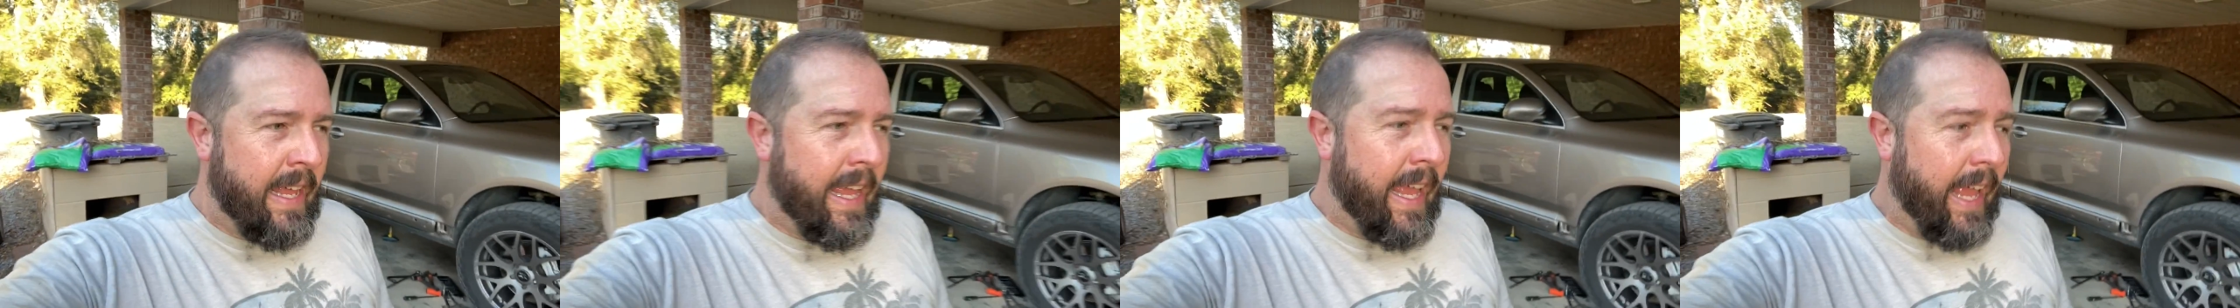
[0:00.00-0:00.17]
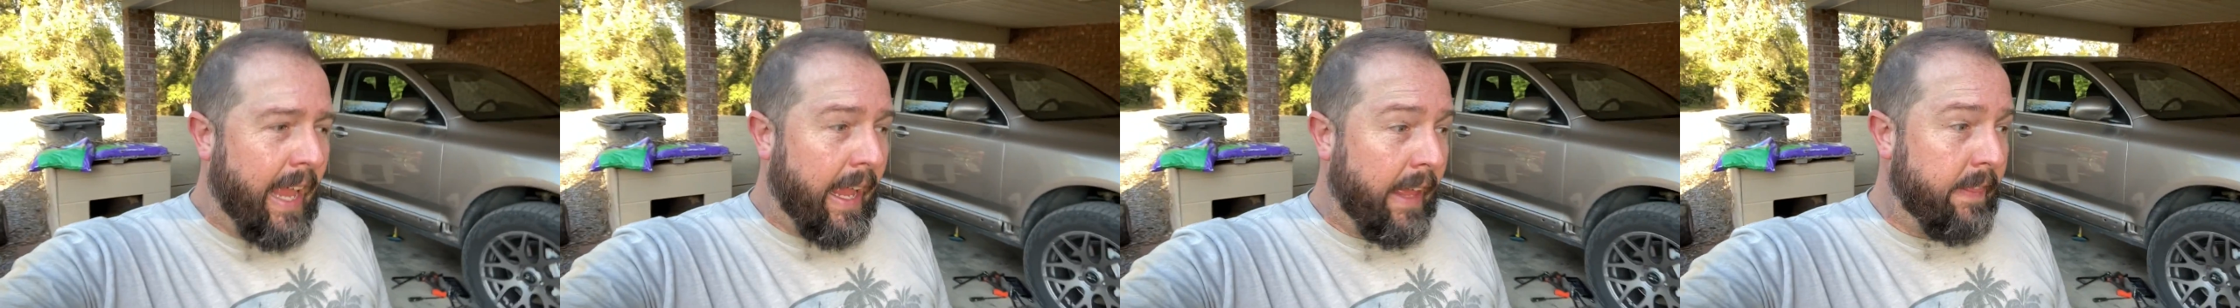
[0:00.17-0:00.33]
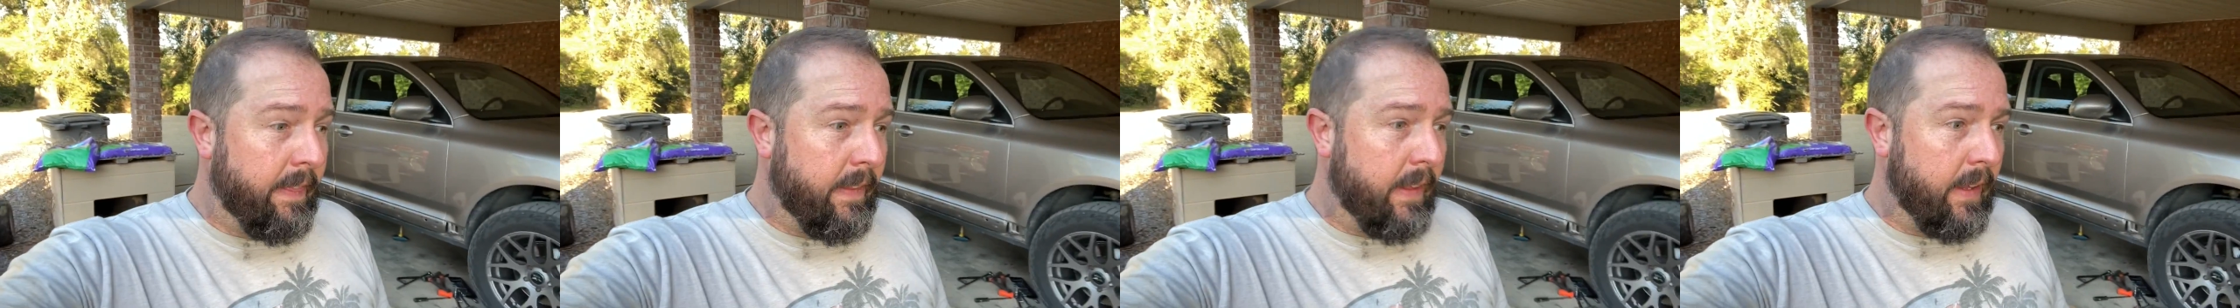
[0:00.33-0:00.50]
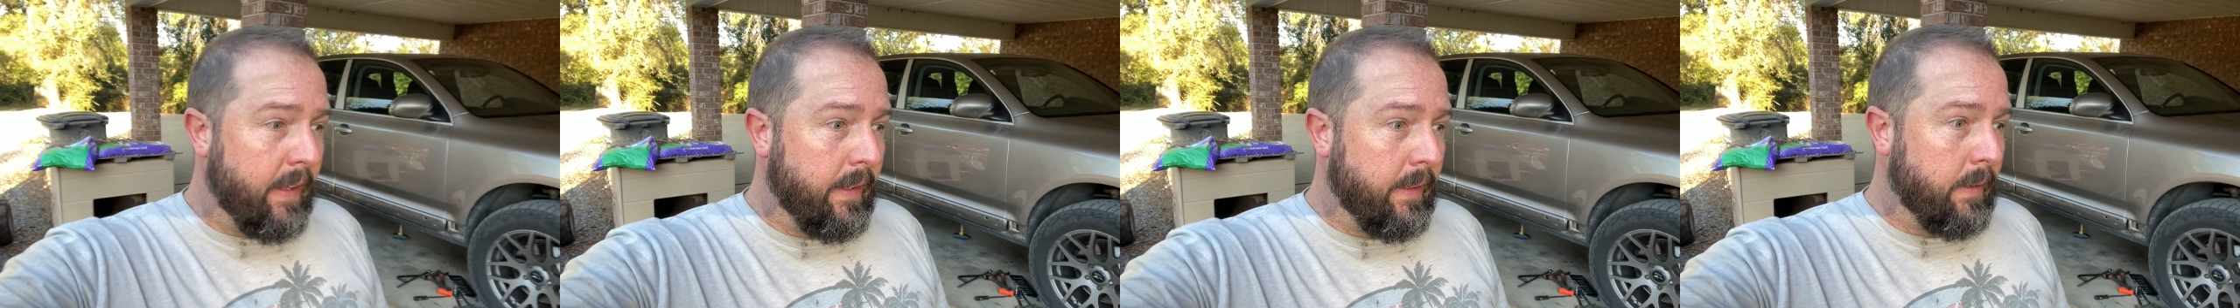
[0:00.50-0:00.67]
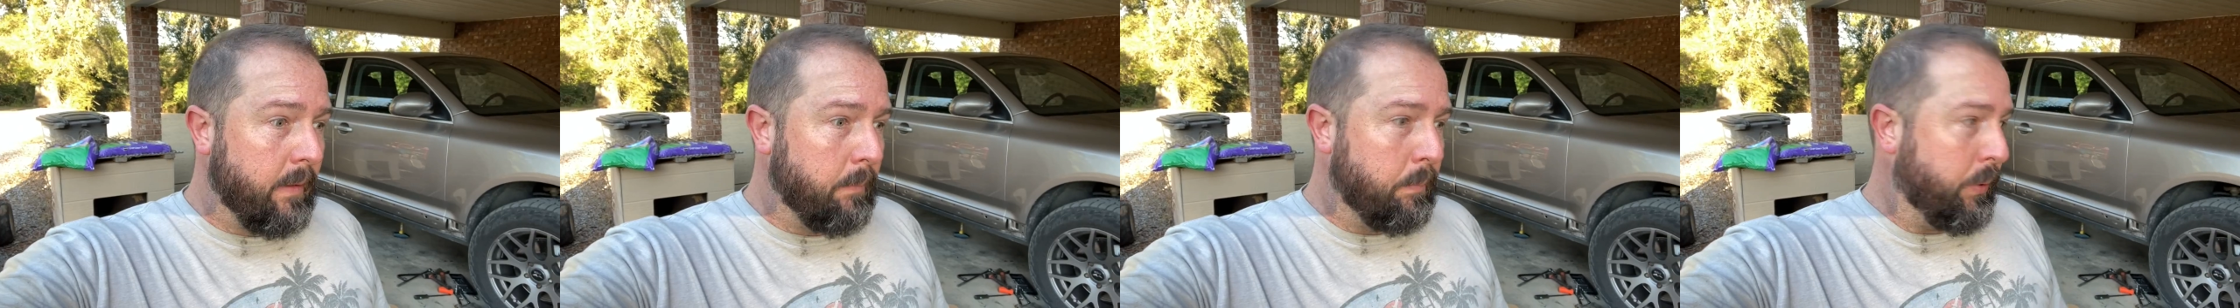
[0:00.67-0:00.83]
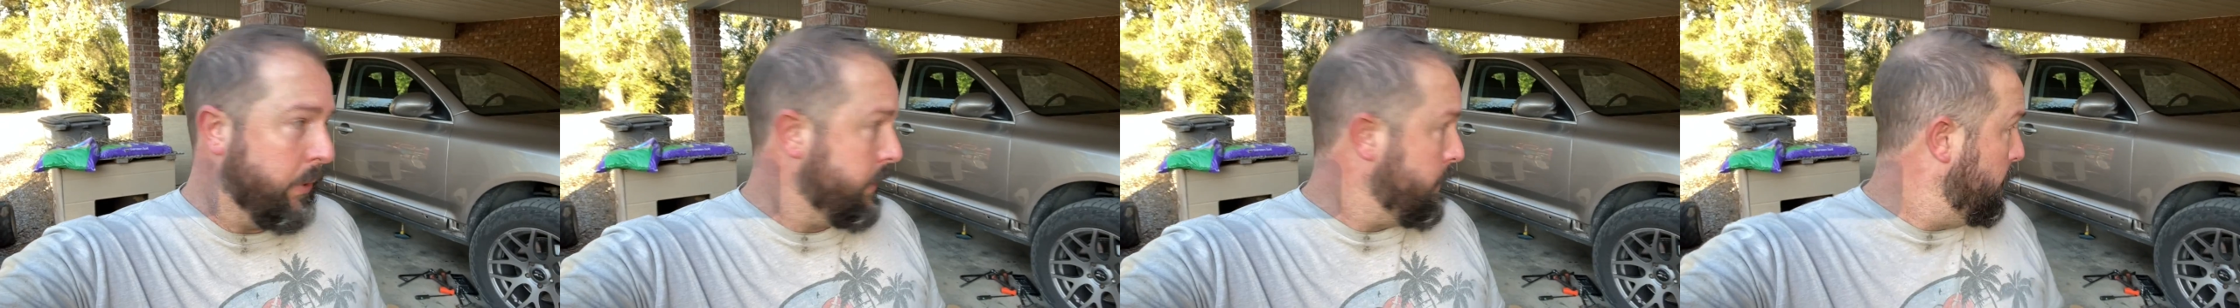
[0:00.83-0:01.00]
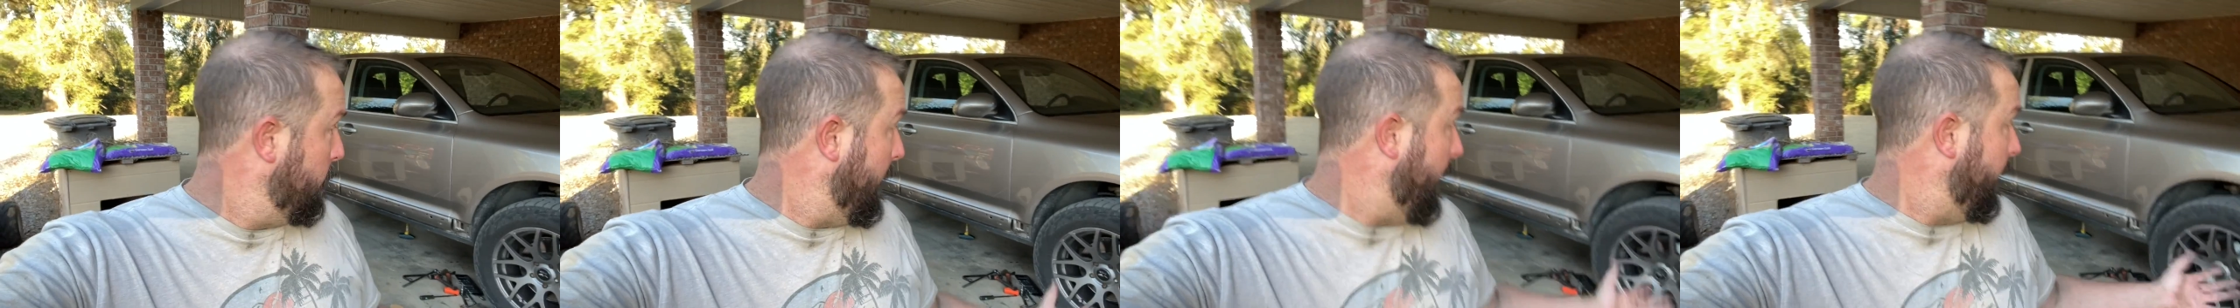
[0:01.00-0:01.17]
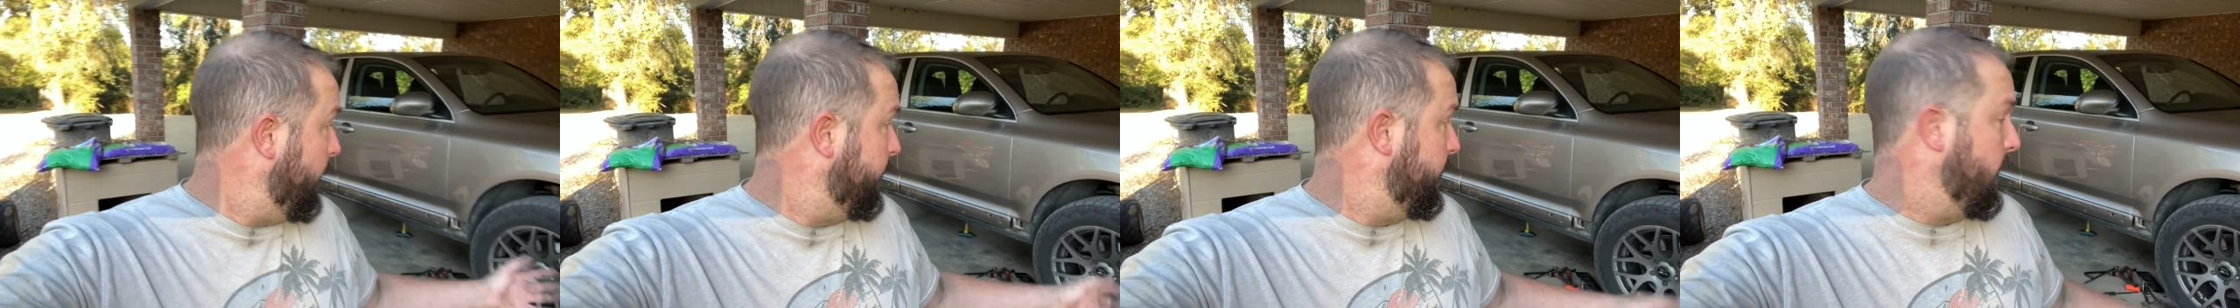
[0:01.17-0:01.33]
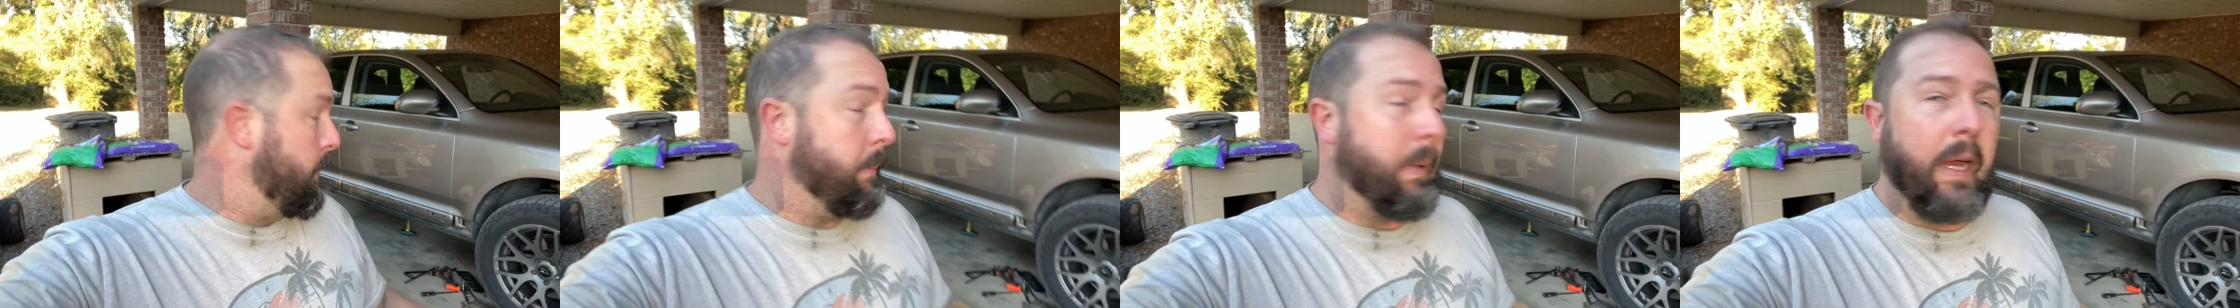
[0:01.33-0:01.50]
and then put the
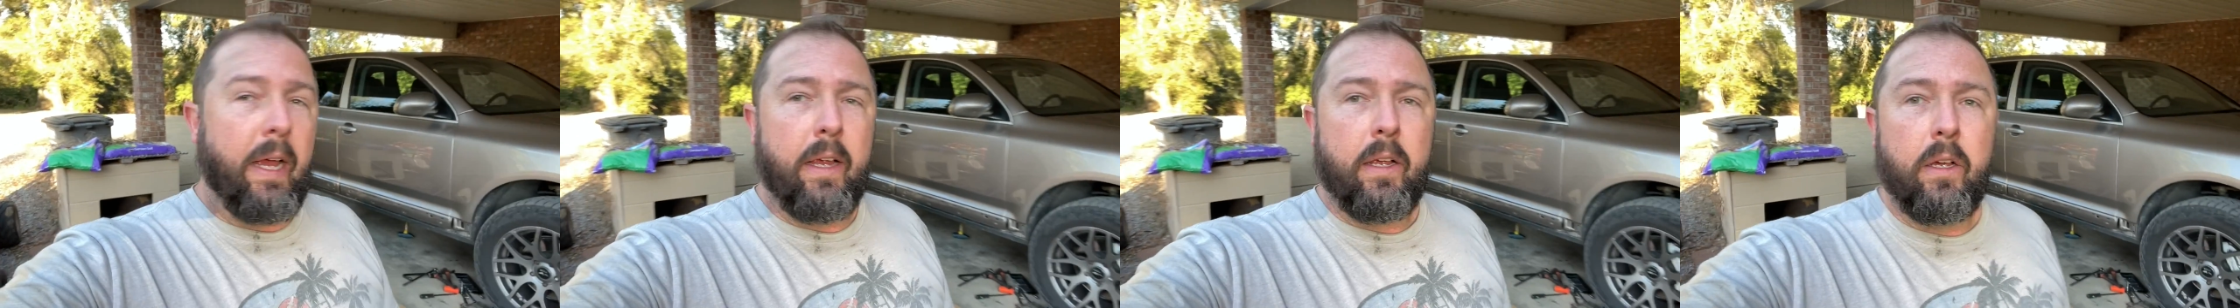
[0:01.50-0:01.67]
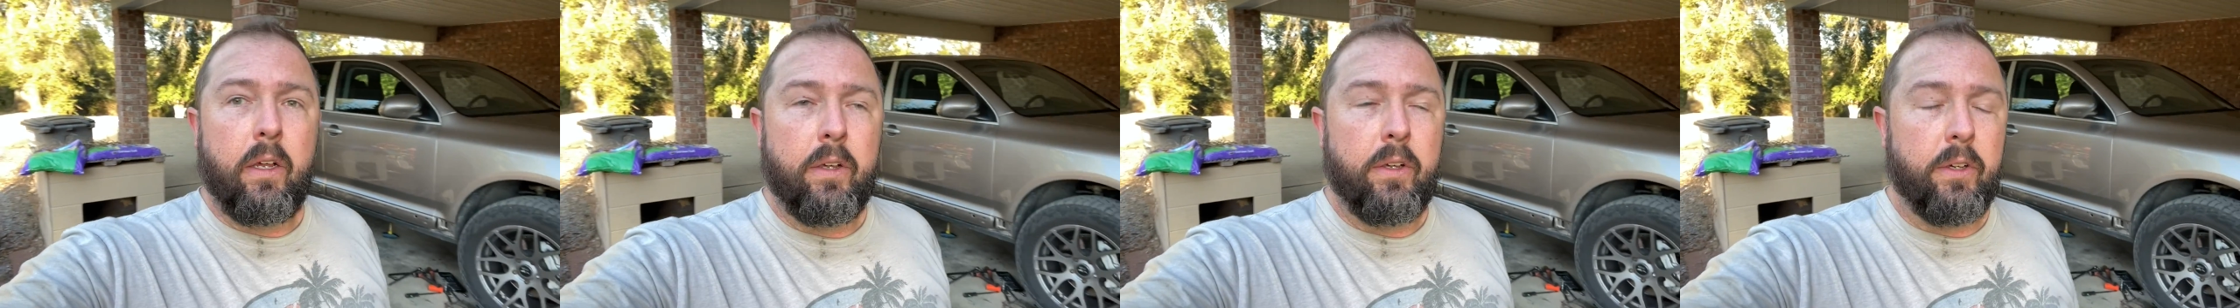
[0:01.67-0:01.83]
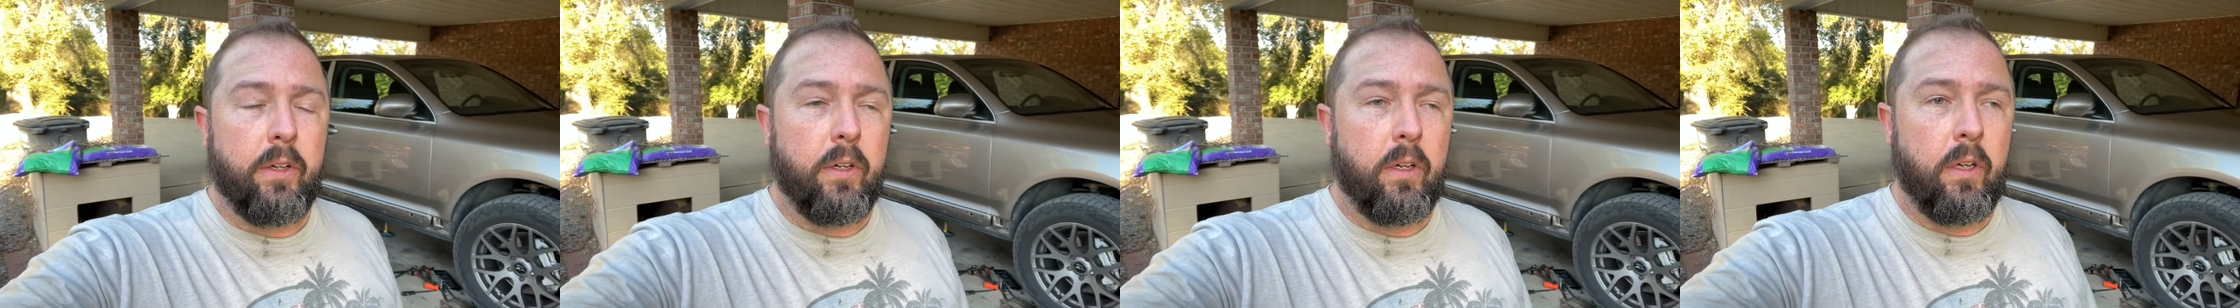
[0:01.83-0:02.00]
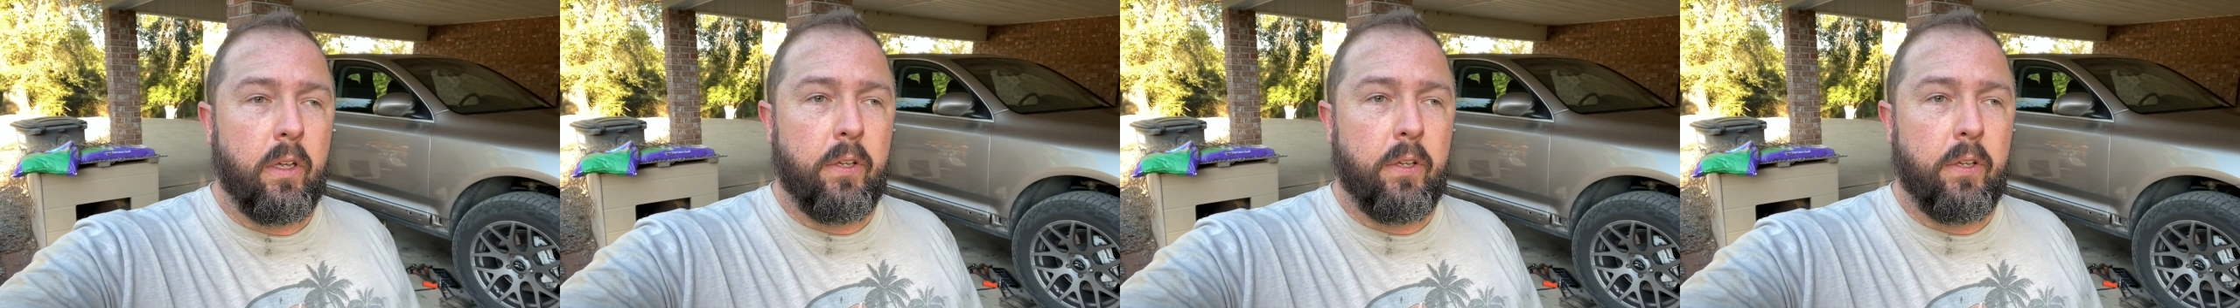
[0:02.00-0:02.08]
plastic back under.